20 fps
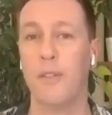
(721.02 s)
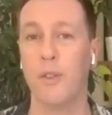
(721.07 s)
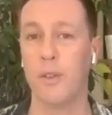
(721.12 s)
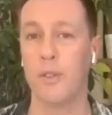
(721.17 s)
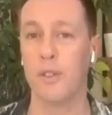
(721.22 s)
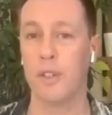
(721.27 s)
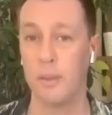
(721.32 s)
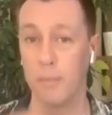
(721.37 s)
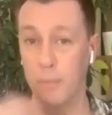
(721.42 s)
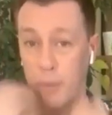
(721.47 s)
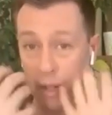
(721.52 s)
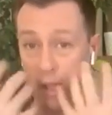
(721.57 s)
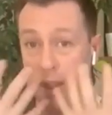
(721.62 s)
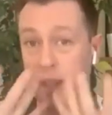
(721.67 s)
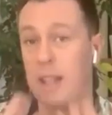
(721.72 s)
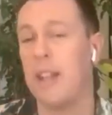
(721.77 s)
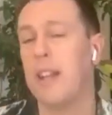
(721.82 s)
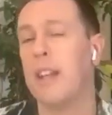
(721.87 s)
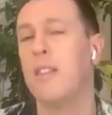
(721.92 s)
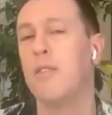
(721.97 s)
fluids in the
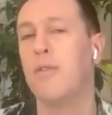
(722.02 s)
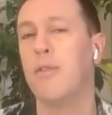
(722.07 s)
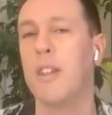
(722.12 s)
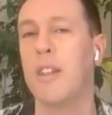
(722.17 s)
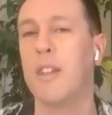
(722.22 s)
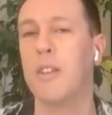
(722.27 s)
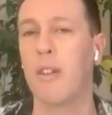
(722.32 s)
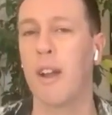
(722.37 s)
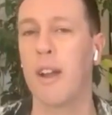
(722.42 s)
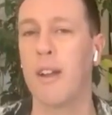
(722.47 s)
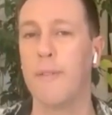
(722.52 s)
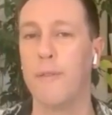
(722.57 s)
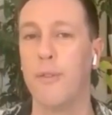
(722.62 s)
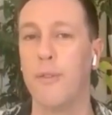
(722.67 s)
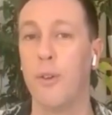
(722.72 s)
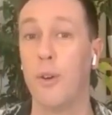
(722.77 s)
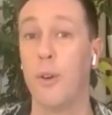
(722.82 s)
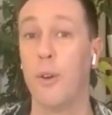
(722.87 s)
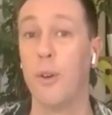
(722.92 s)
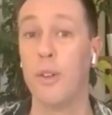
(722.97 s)
body, it is really great
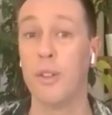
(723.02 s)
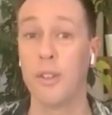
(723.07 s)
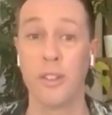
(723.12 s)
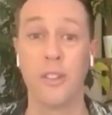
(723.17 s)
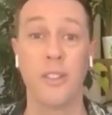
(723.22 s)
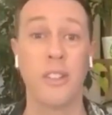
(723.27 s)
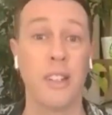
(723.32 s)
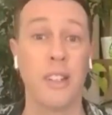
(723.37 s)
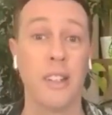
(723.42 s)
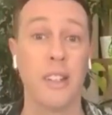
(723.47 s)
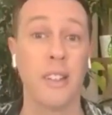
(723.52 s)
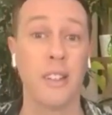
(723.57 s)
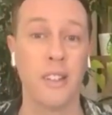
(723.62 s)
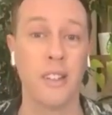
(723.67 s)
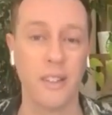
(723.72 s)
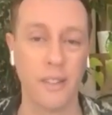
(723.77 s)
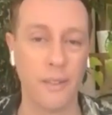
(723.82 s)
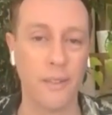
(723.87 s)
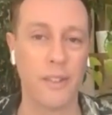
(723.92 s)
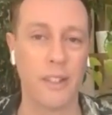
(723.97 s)
for the
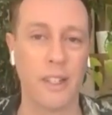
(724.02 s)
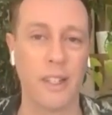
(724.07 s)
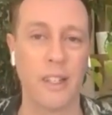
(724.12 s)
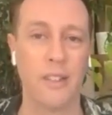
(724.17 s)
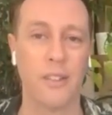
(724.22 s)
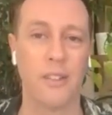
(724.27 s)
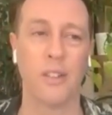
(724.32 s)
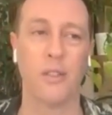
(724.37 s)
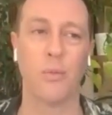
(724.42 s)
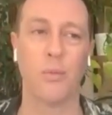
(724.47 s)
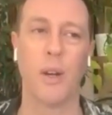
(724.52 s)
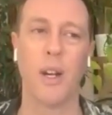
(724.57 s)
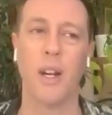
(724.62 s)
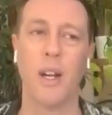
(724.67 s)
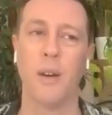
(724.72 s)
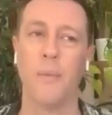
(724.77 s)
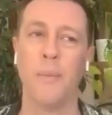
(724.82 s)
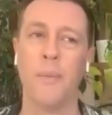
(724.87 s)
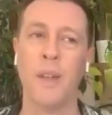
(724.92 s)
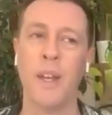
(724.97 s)
tears as
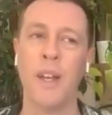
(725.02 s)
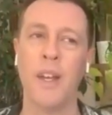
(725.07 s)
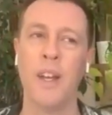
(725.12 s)
well.